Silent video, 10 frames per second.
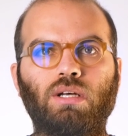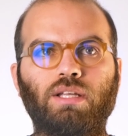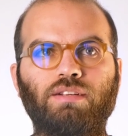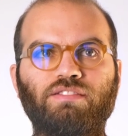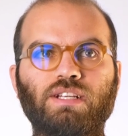
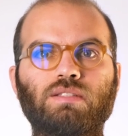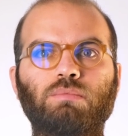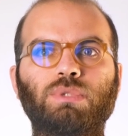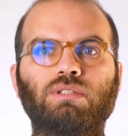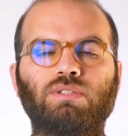
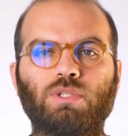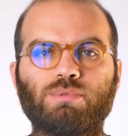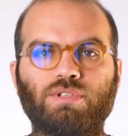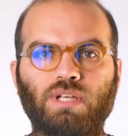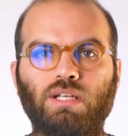investment in
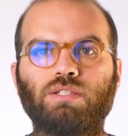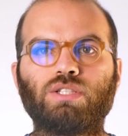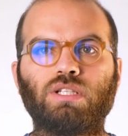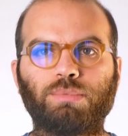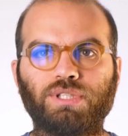terms of
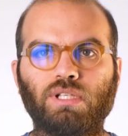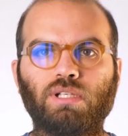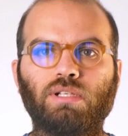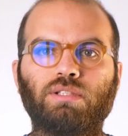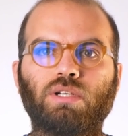energy and
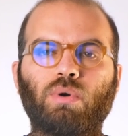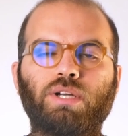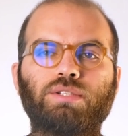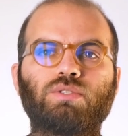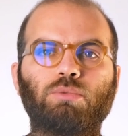material it
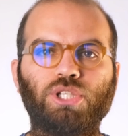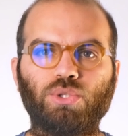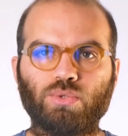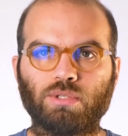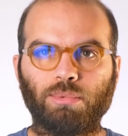requires to be
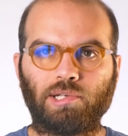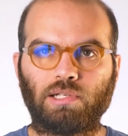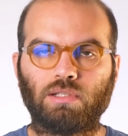usable.